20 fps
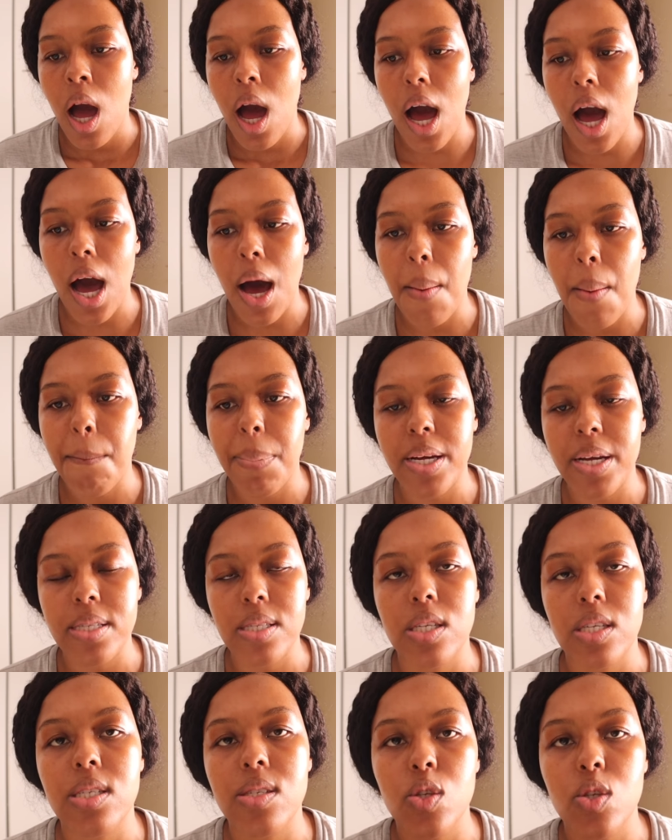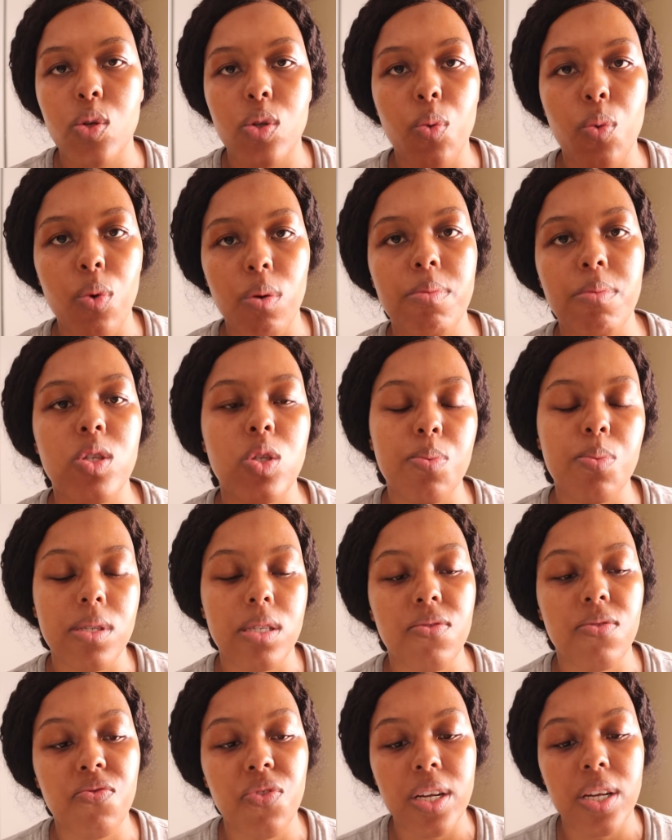But to the women
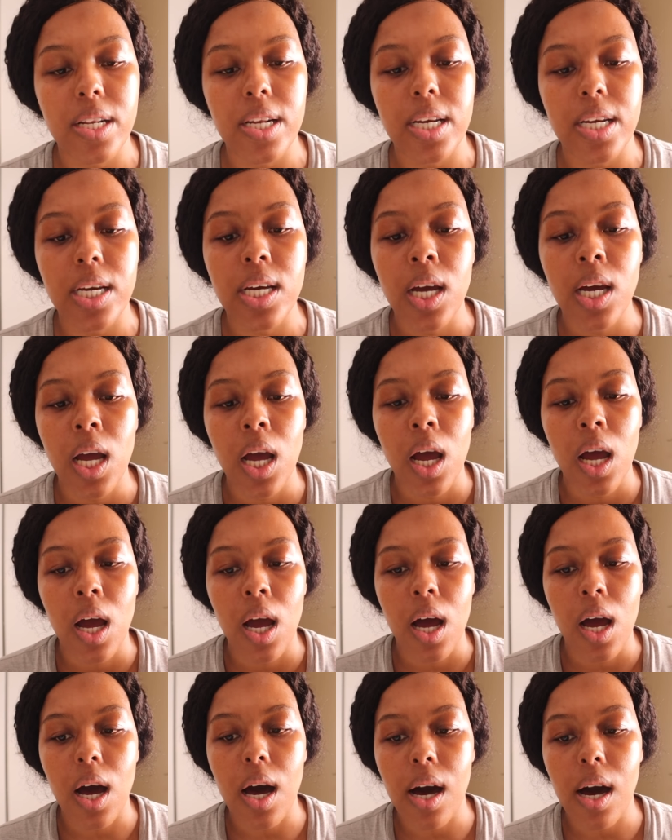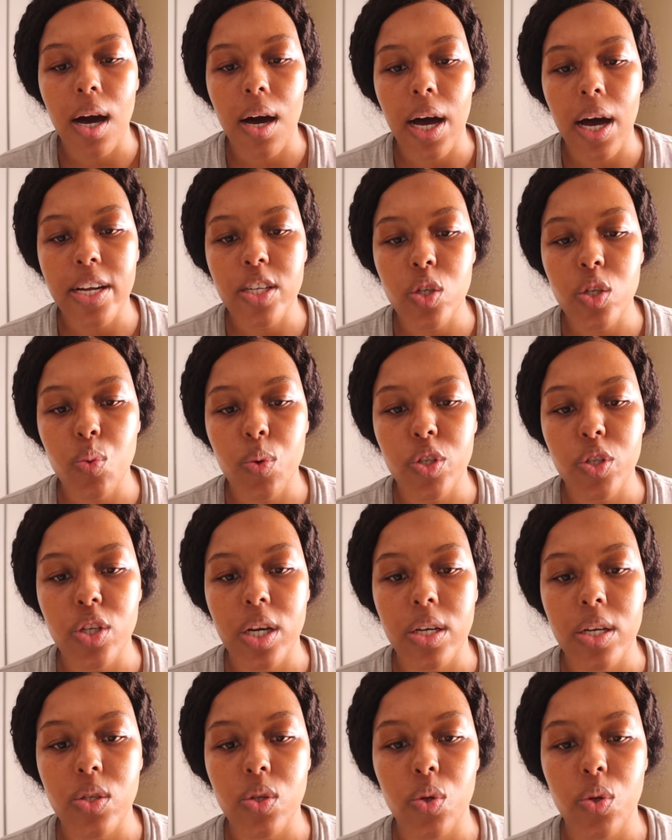specifically, I just want you
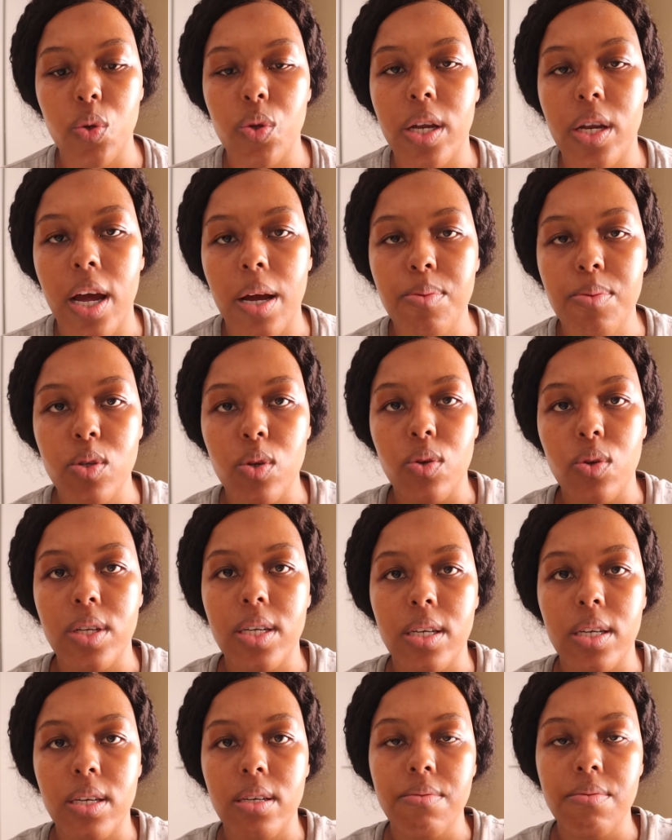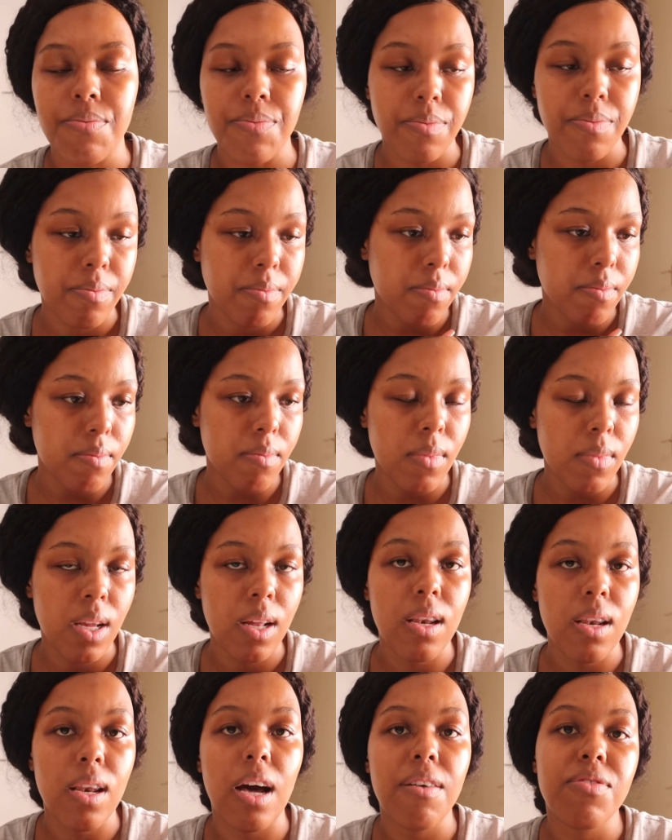guys to know that I absolutely
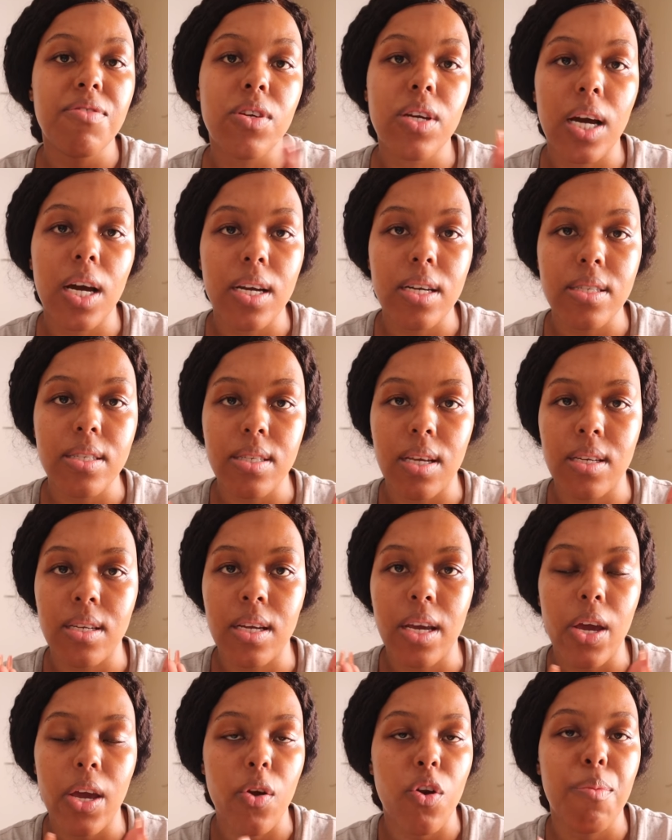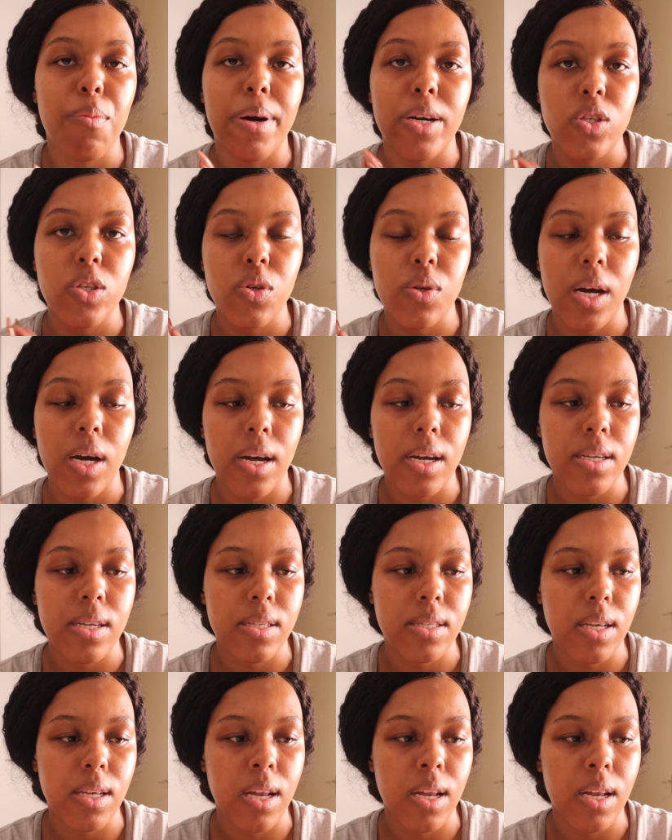love you guys and care about you guys.